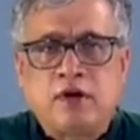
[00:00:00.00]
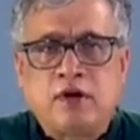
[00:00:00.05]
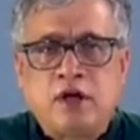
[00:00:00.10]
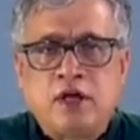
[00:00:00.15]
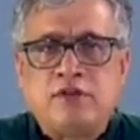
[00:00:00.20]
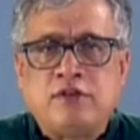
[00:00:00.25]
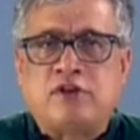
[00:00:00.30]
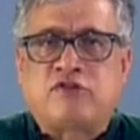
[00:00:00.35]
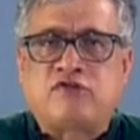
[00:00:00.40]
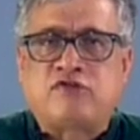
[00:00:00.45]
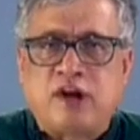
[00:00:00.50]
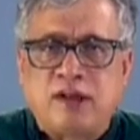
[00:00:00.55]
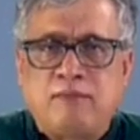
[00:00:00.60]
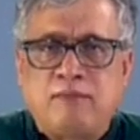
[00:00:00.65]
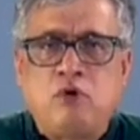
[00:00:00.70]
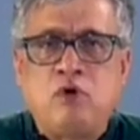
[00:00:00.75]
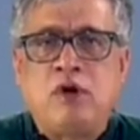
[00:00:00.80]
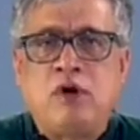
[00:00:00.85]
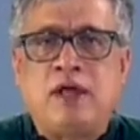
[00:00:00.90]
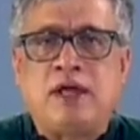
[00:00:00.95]
The
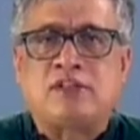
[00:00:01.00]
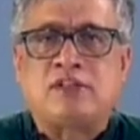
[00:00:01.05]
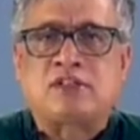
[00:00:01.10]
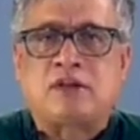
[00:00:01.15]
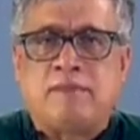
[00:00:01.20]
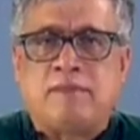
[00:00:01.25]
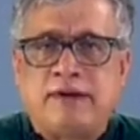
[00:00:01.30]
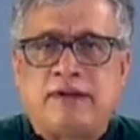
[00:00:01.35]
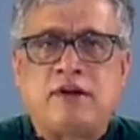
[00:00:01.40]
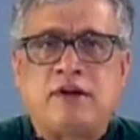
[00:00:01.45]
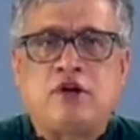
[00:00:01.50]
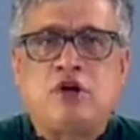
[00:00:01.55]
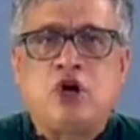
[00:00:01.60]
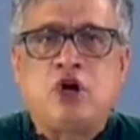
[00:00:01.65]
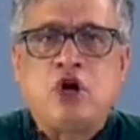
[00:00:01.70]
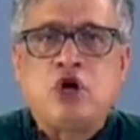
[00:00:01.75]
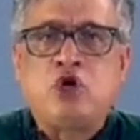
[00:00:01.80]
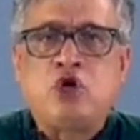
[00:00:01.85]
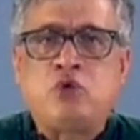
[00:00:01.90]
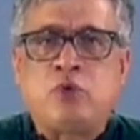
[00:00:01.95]
Trinamool is committed
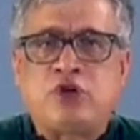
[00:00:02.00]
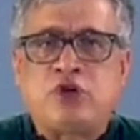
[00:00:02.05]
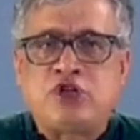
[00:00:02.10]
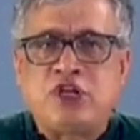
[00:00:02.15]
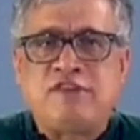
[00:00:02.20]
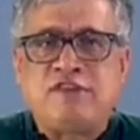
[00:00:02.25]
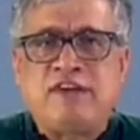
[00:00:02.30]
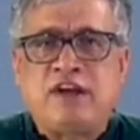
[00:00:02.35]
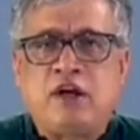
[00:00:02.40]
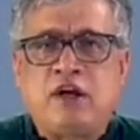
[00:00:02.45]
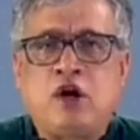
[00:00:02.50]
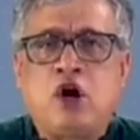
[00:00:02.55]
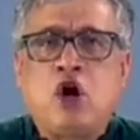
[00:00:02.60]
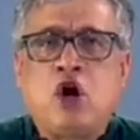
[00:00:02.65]
to achieving